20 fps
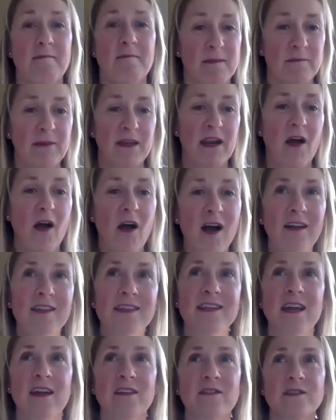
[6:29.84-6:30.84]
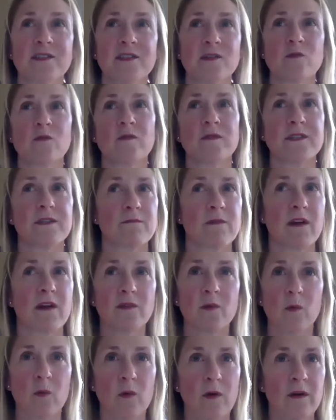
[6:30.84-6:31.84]
But all the other schools around
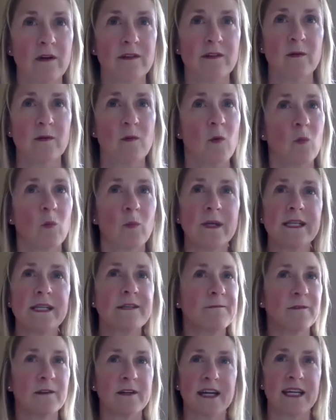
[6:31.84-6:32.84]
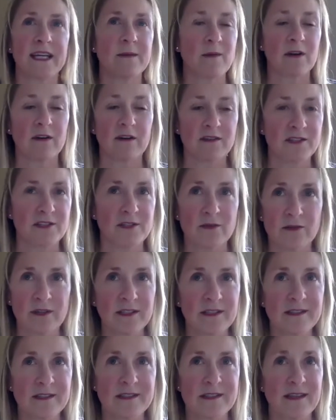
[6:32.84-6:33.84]
the world, we didn't forget about our
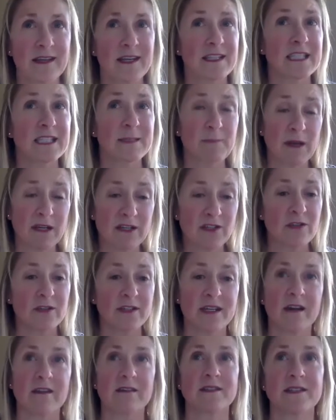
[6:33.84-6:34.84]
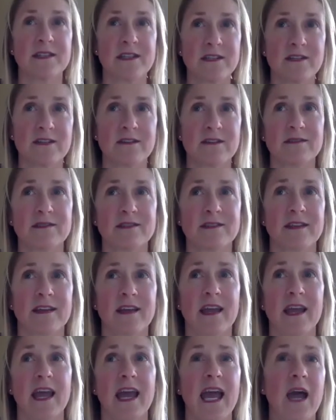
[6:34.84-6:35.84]
students, especially our seniors,
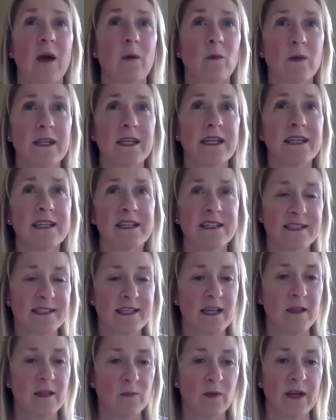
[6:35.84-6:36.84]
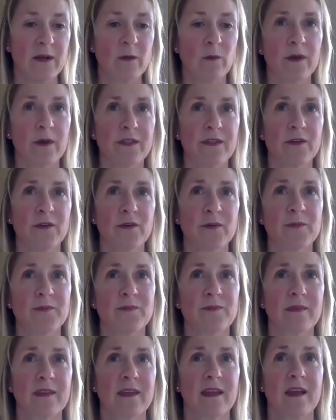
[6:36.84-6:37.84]
and we needed to celebrate with you.
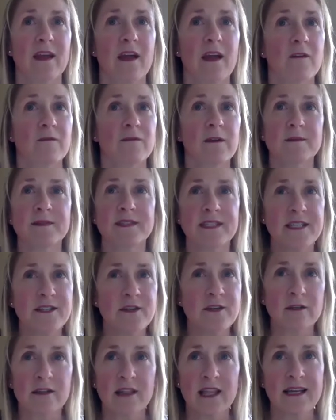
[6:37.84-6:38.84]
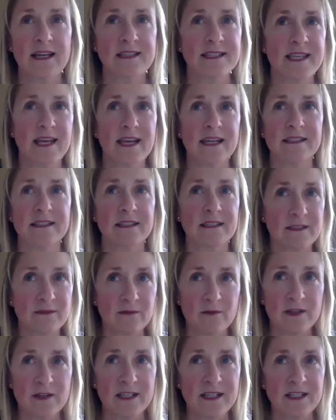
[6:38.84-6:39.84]
From senior class sign
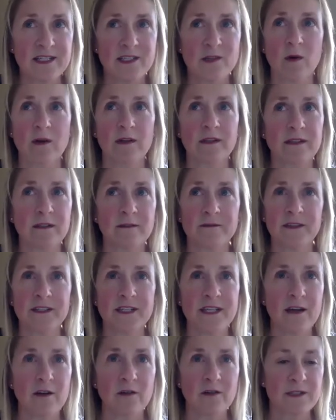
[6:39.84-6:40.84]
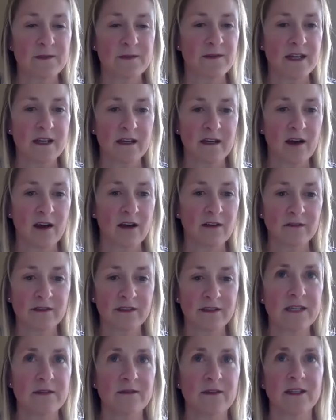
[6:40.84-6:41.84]
deliveries to our little videos via Cardinal
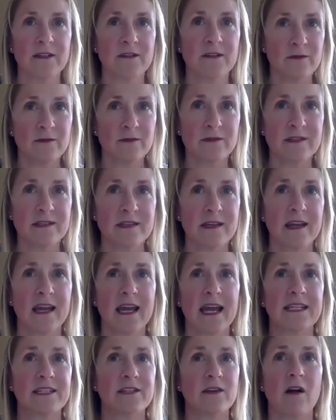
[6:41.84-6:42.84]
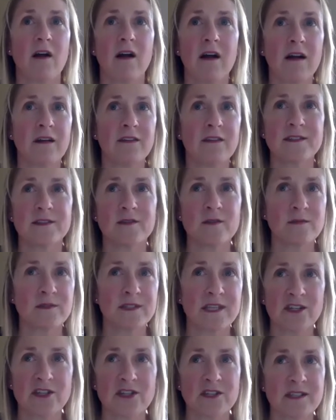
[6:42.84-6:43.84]
TV News and to all the Zoom
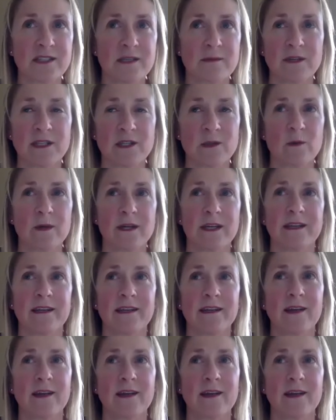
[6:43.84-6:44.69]
sessions in between,